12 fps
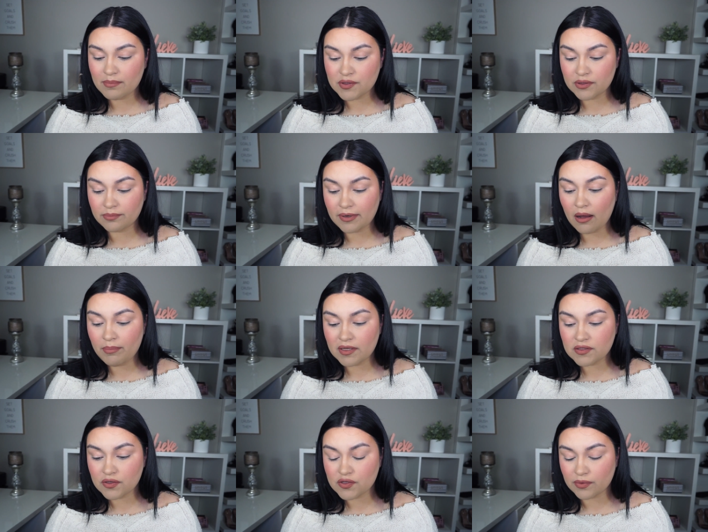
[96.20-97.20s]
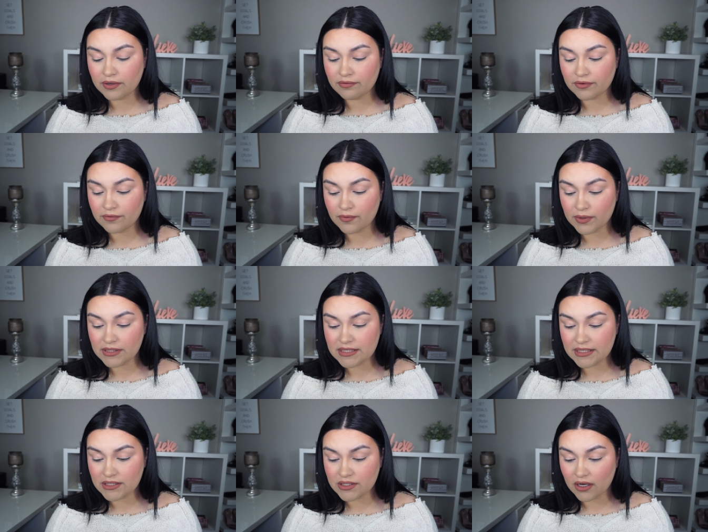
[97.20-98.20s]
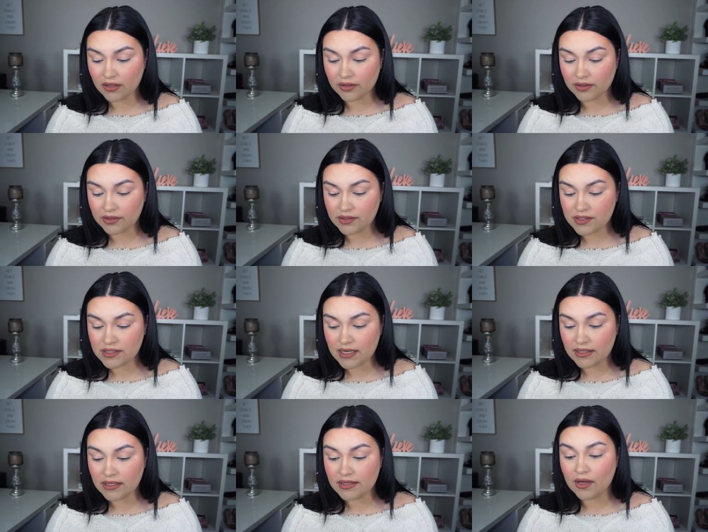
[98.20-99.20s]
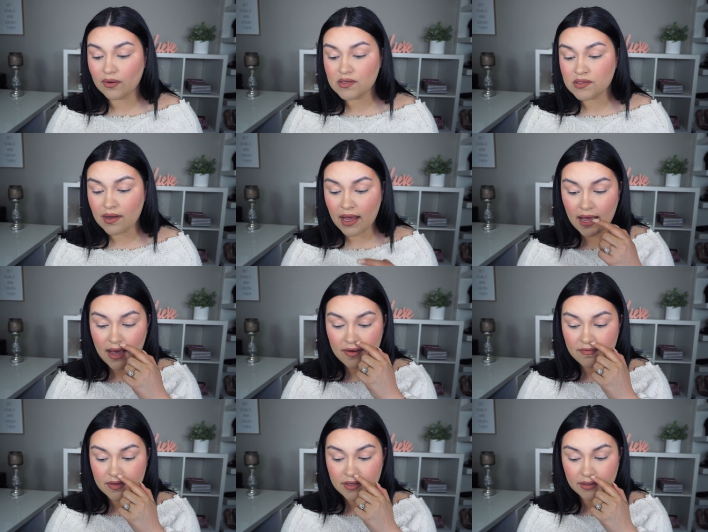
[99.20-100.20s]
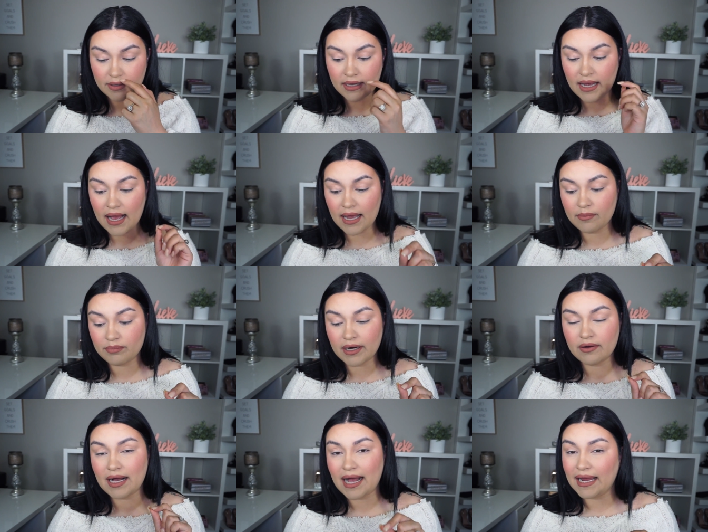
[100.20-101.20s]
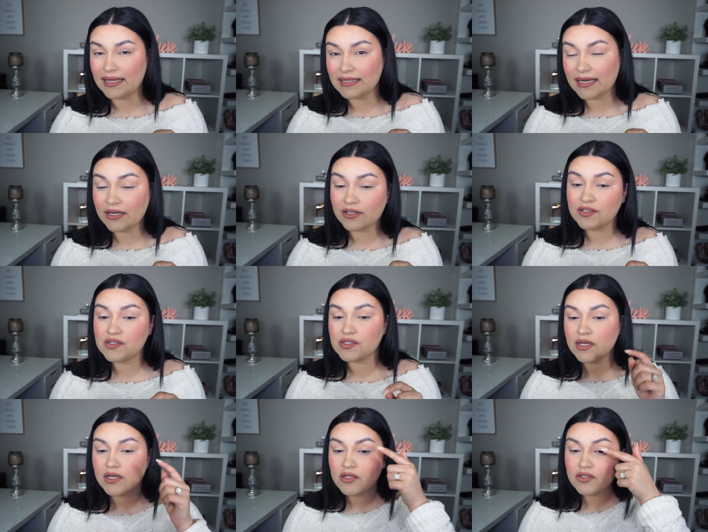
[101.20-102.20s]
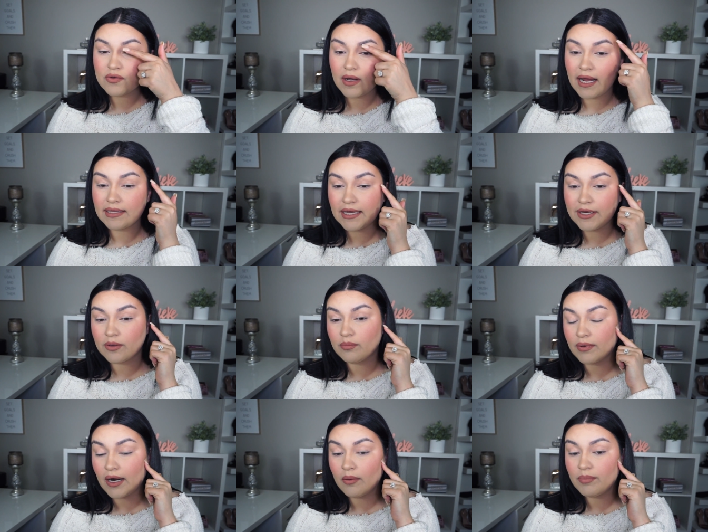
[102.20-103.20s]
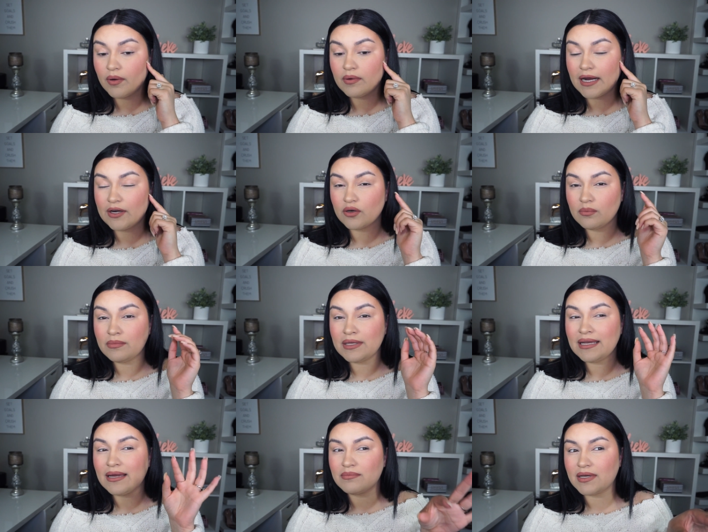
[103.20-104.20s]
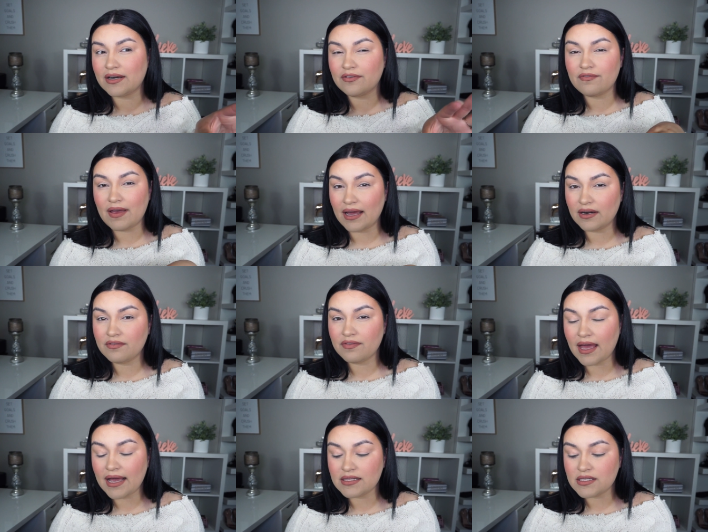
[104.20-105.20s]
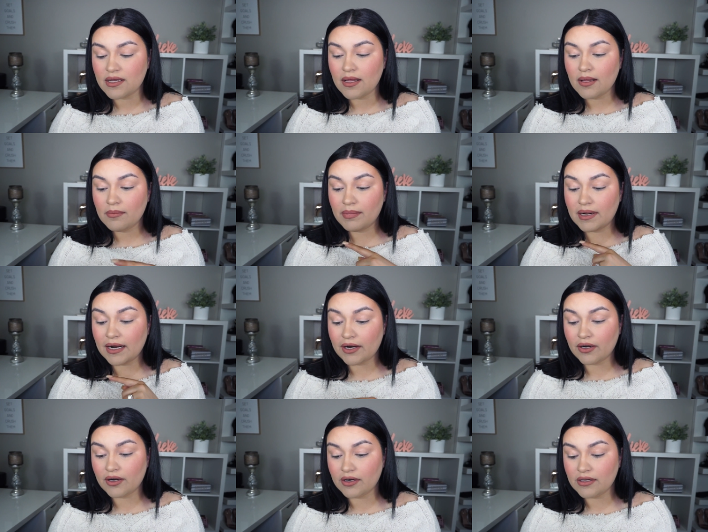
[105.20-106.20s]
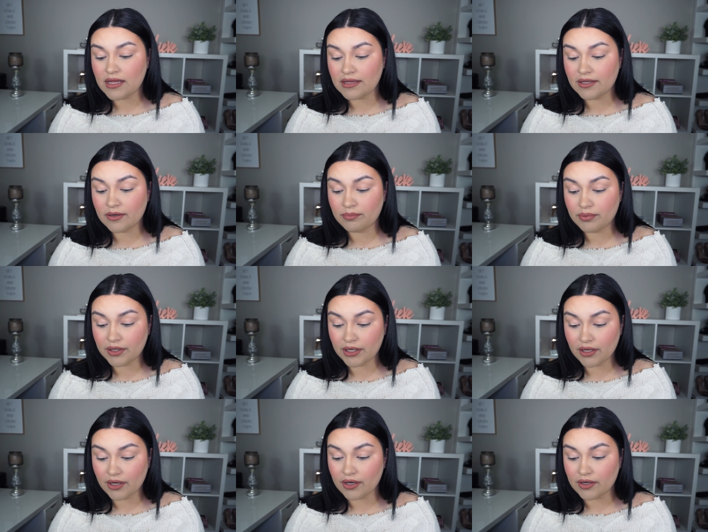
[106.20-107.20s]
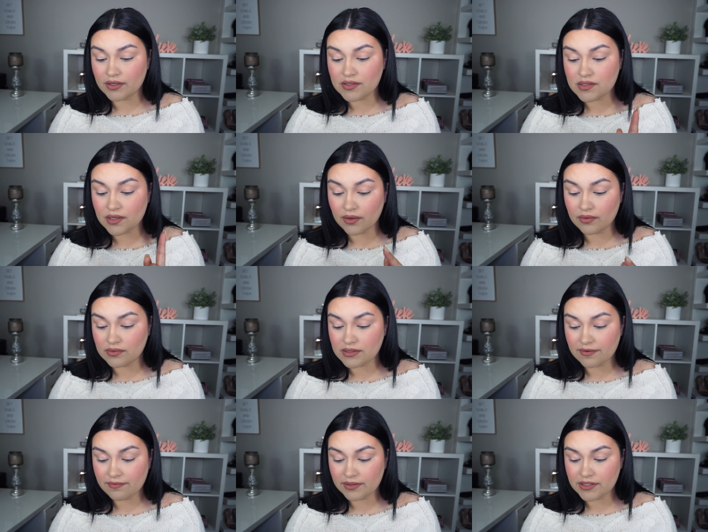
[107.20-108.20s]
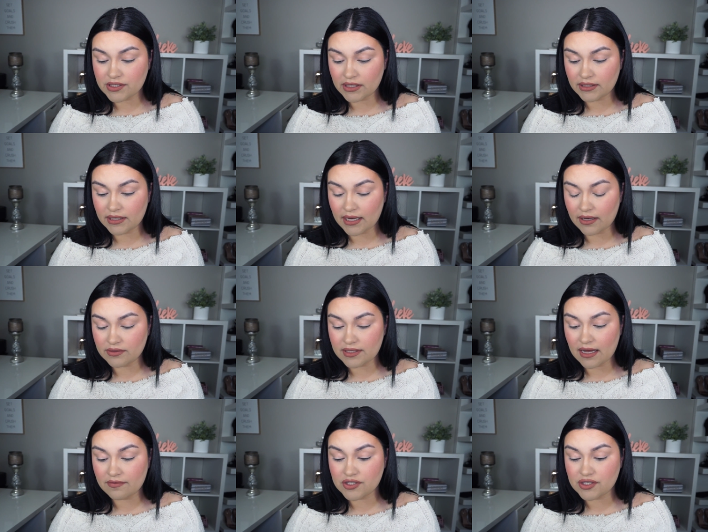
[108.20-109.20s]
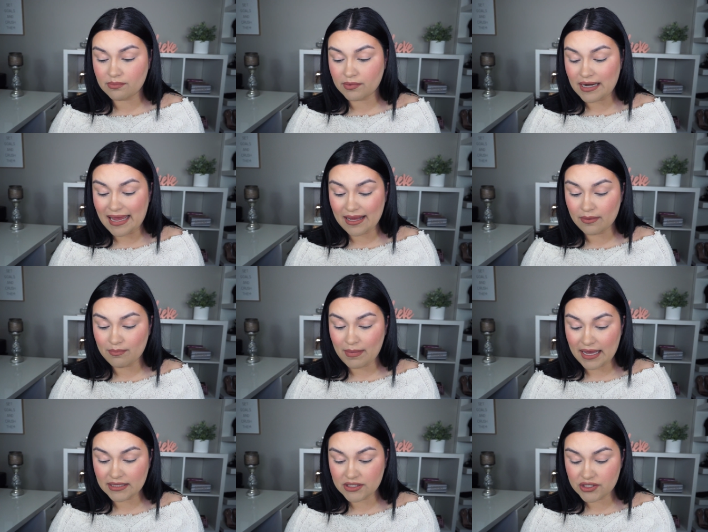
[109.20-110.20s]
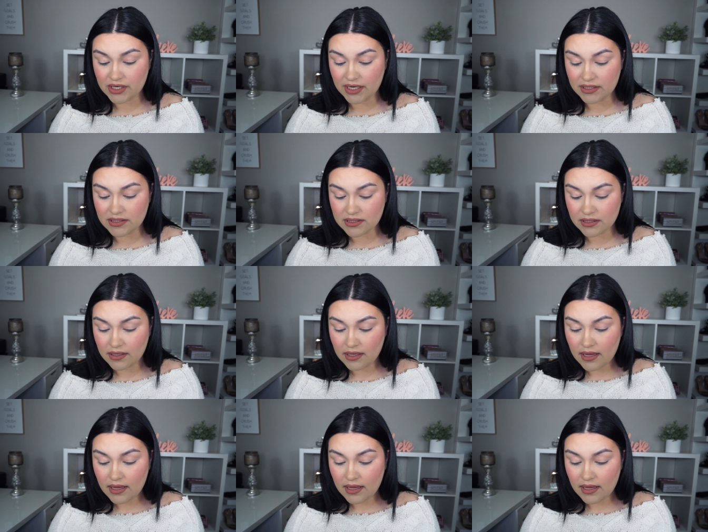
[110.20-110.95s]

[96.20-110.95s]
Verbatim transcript: So the brow pencils run for $14, and then they also have their Kylie brow highlighters to highlight your brow bone. I normally am not a fan of that, but I heard that they're pretty good, so definitely check that out. They have shimmer and matte shades,